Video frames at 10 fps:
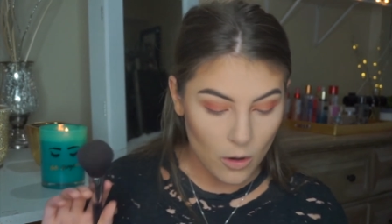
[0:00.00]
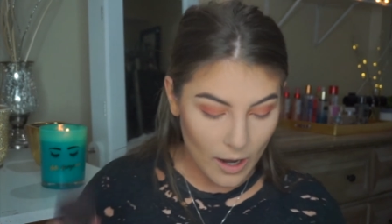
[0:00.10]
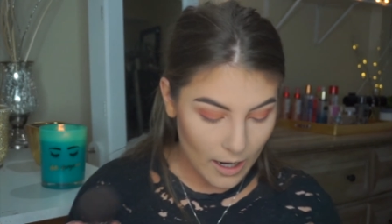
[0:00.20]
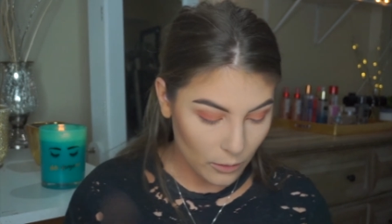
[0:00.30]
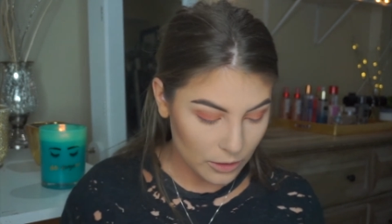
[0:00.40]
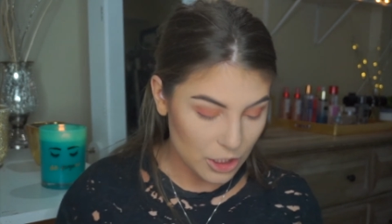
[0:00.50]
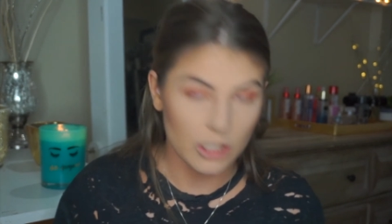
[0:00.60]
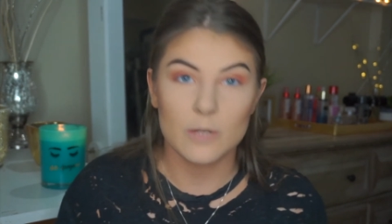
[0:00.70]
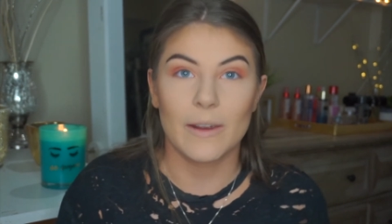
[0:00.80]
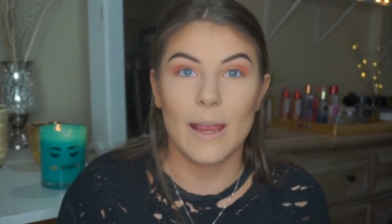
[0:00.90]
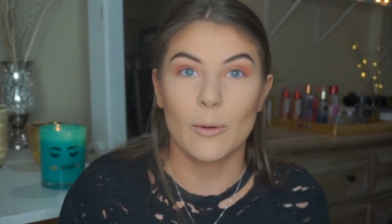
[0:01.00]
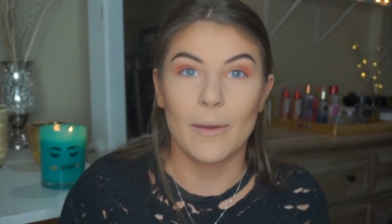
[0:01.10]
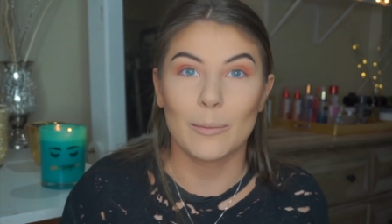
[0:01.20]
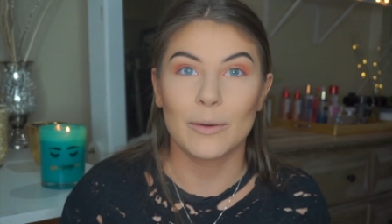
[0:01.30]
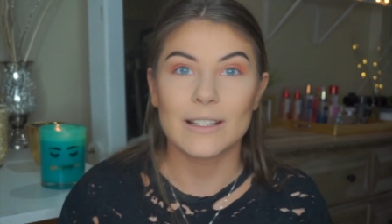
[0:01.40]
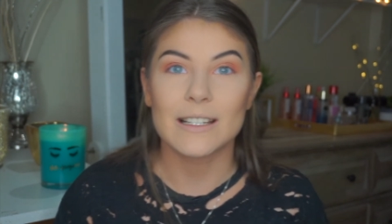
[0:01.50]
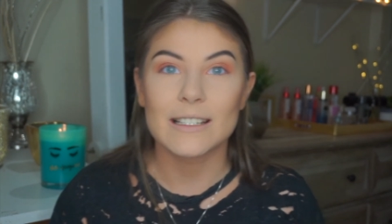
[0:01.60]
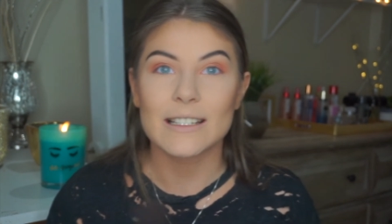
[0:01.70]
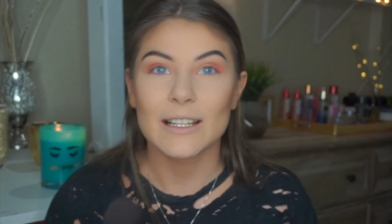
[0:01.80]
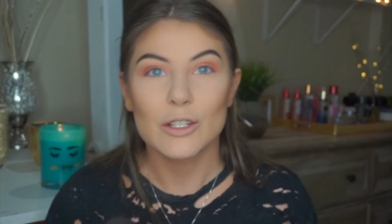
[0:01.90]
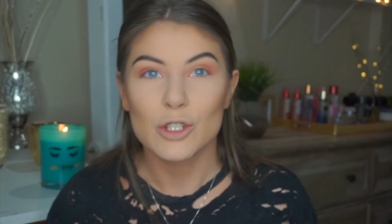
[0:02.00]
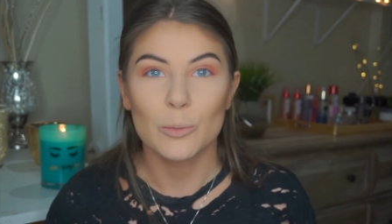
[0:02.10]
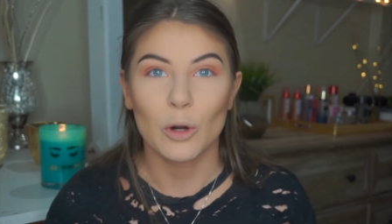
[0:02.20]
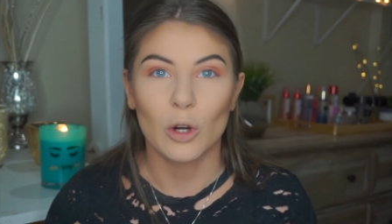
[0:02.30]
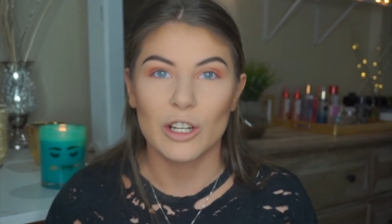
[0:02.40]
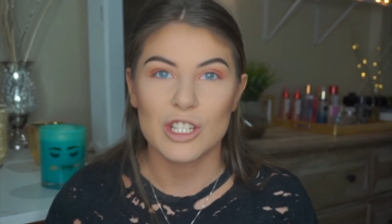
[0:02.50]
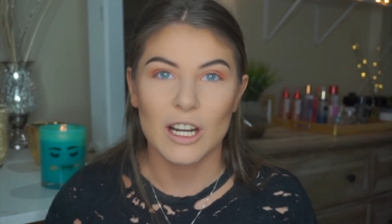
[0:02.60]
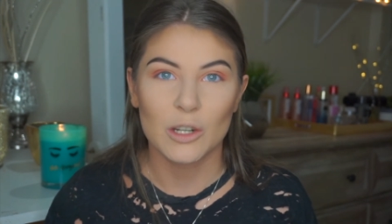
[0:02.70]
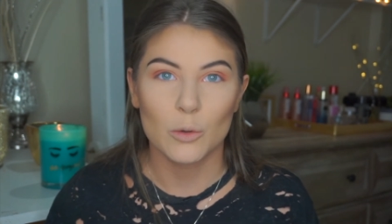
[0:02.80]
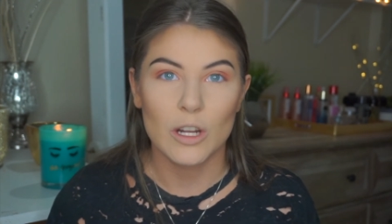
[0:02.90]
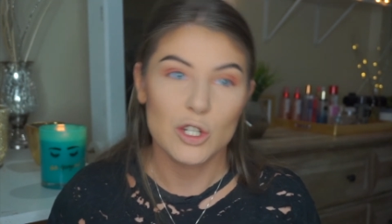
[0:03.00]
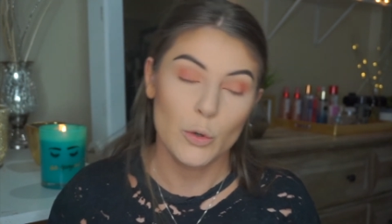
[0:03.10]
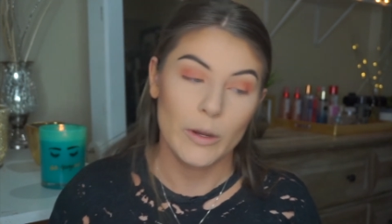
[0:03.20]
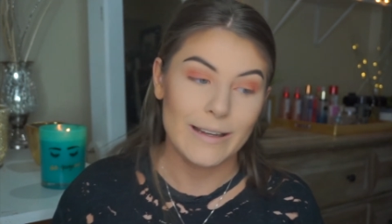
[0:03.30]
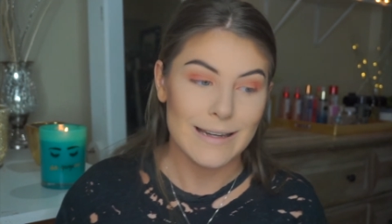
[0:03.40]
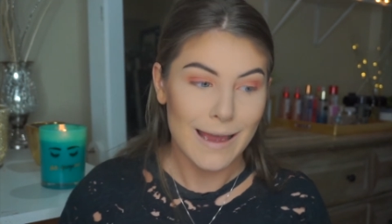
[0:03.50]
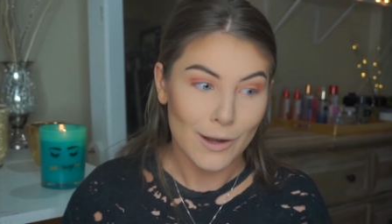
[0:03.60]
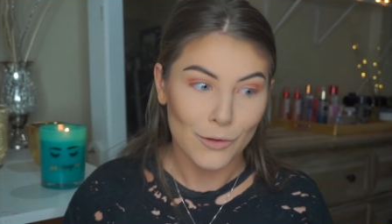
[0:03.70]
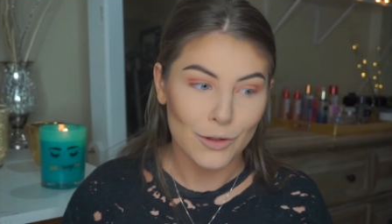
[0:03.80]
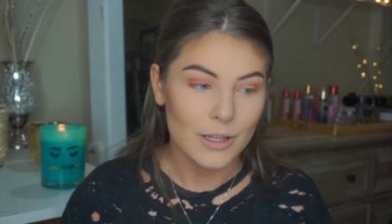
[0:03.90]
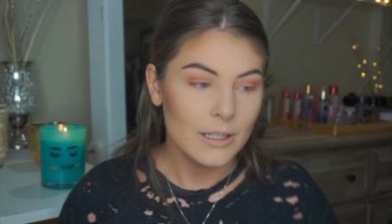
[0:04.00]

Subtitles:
how to change my camera back because this is like super orange and I don't enjoy it at all.